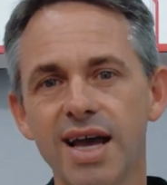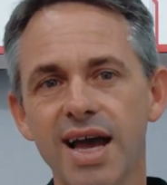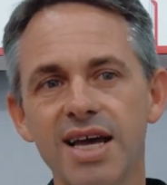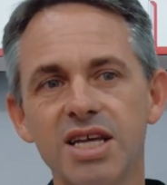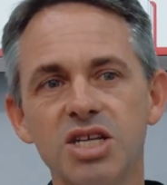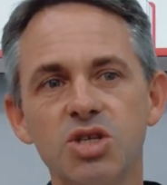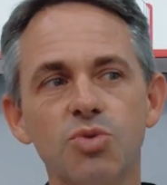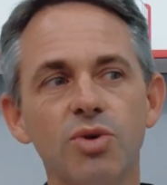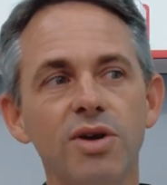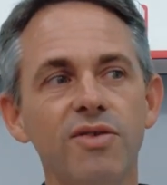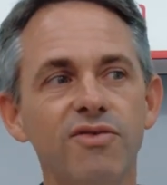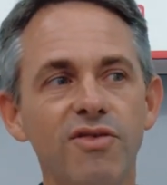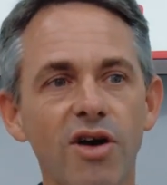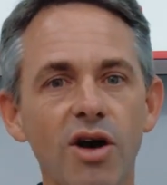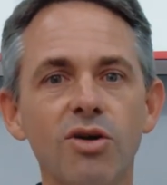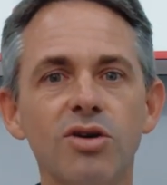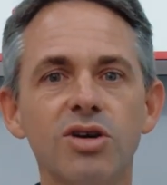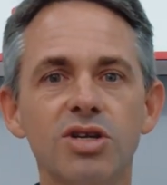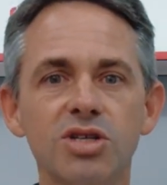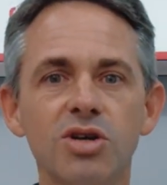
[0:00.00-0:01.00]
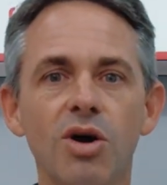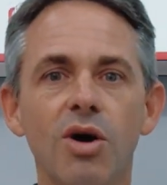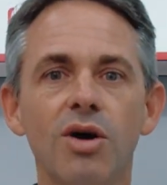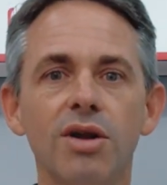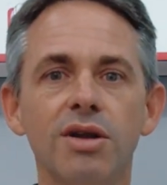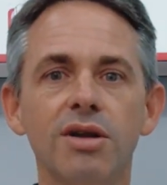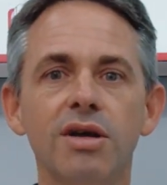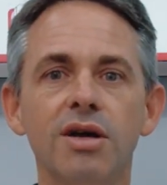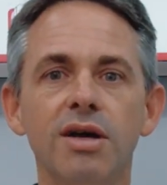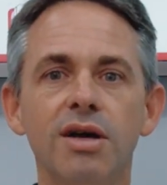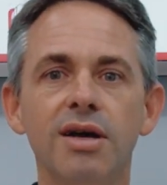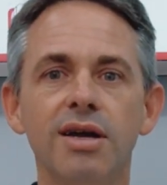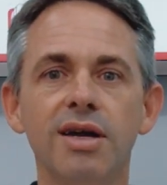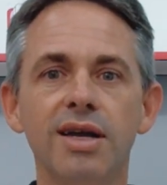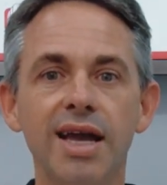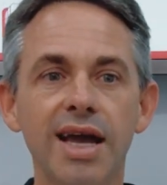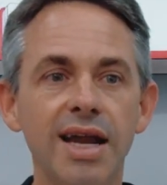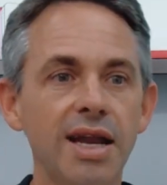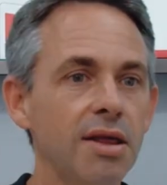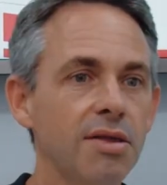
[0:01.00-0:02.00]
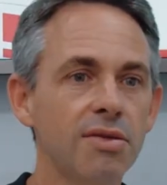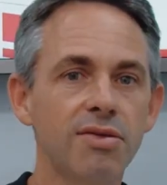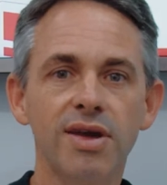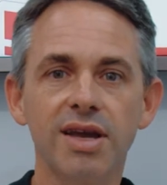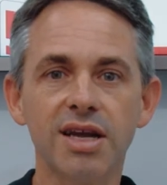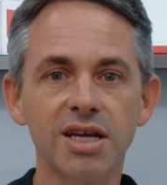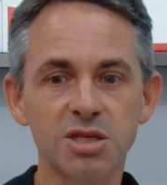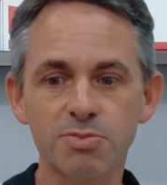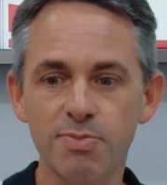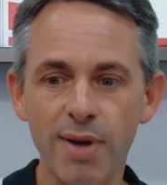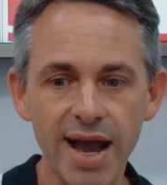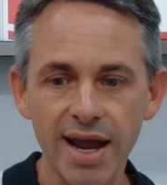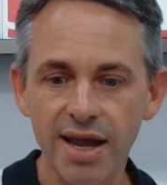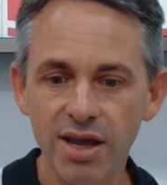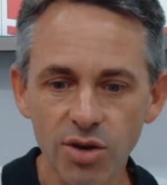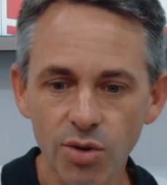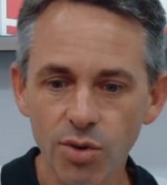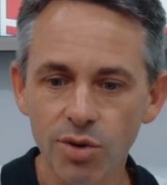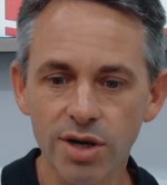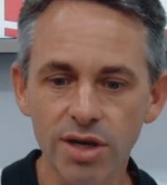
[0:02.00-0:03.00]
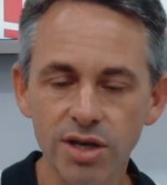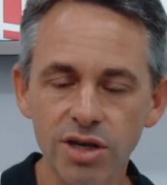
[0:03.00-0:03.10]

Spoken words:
as we focus on getting things back in order.